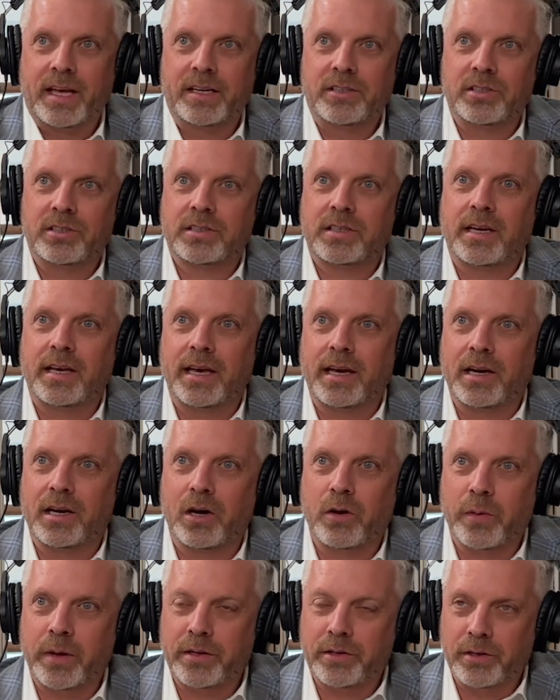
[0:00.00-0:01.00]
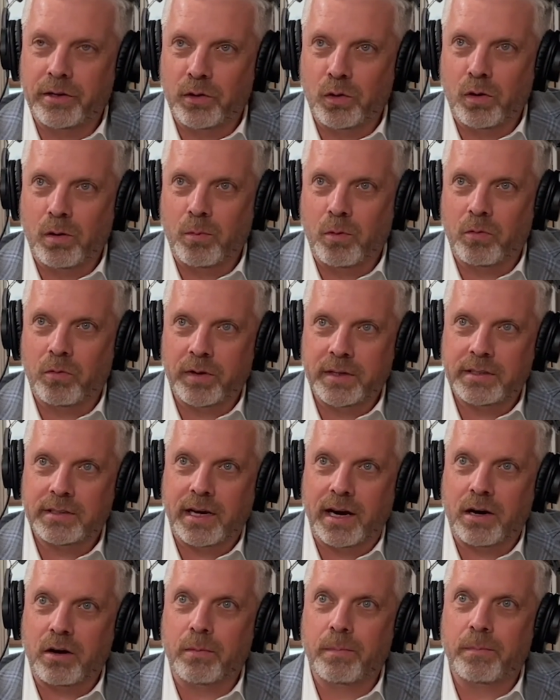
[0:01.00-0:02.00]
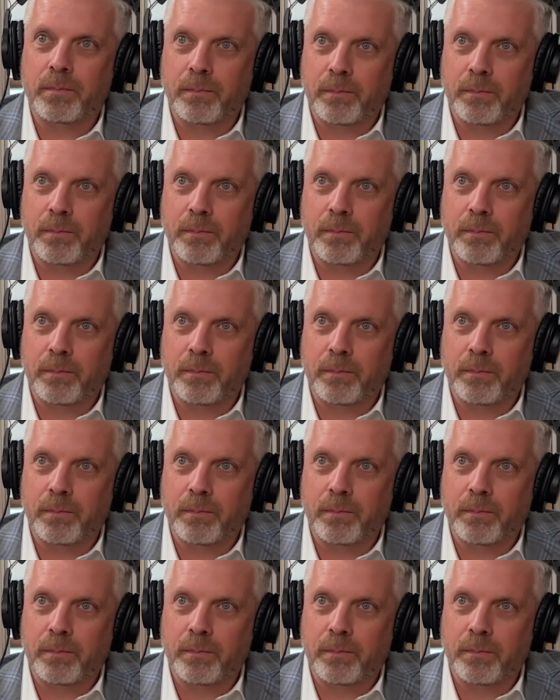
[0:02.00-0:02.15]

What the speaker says: They just can't go in your normal recycle